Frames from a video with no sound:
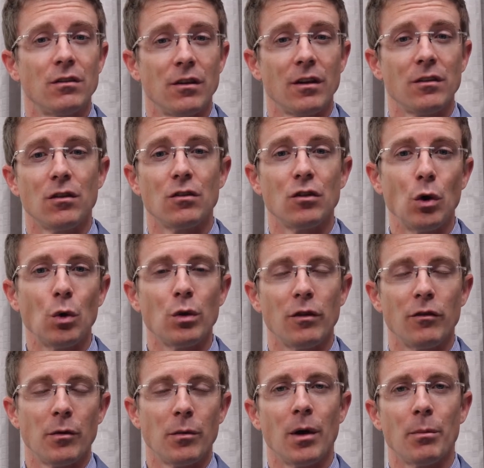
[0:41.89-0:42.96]
So that's a total
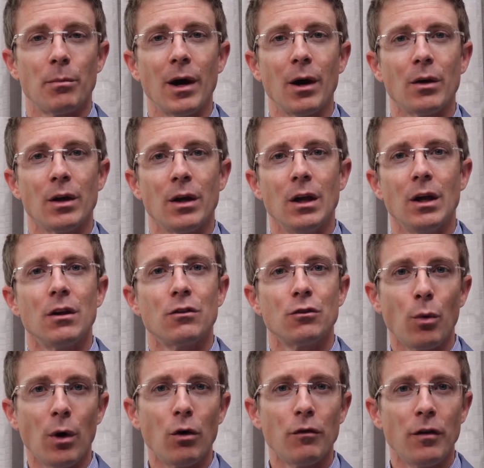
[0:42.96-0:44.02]
of about
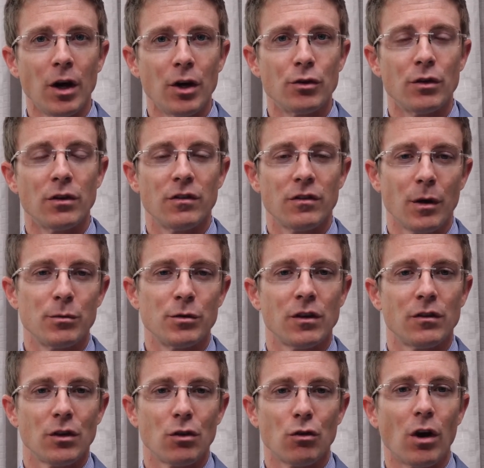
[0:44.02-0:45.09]
1,200
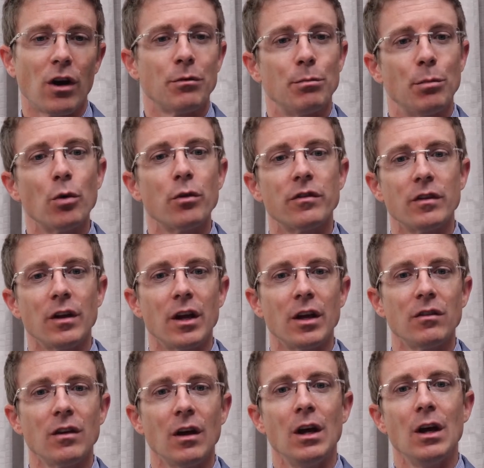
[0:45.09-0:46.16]
subjects across both
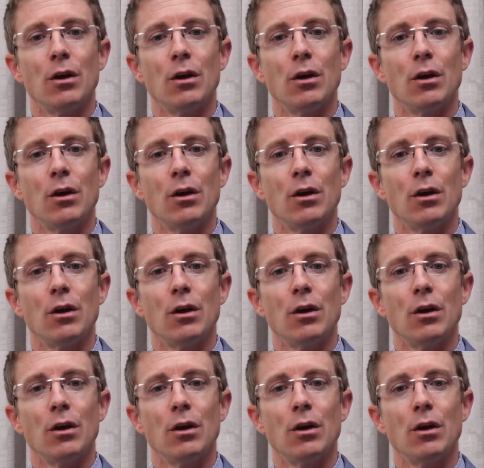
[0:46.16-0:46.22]
studies.